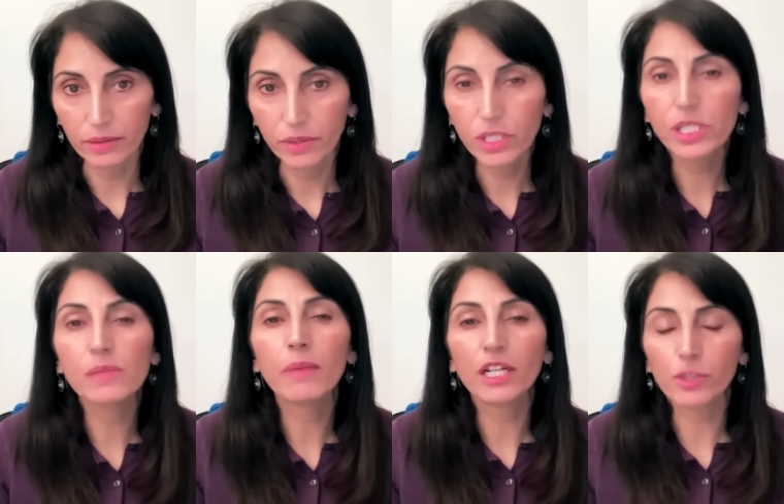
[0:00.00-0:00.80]
This is
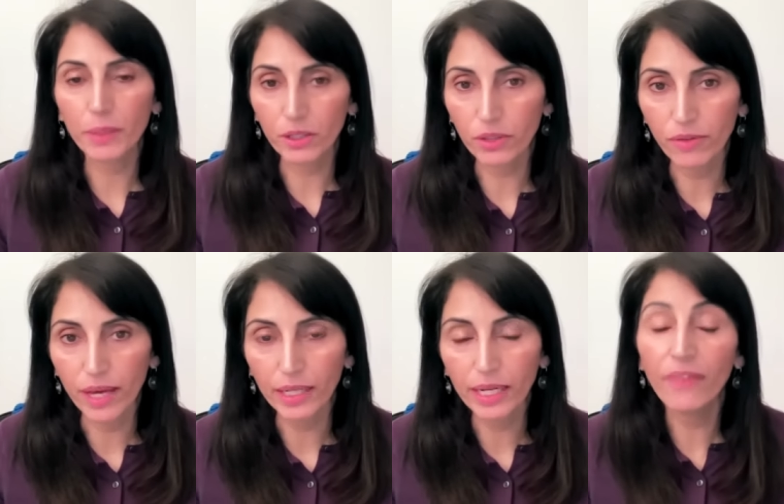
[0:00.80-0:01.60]
much bigger than
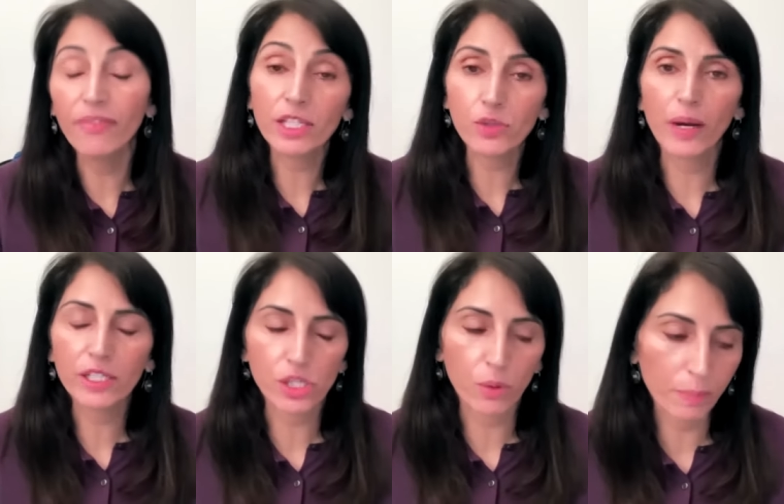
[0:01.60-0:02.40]
that. And that's why
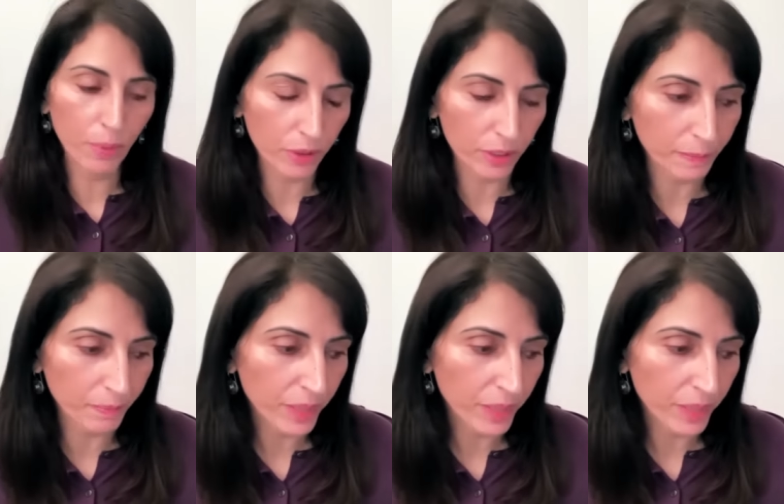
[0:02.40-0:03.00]
it's so important.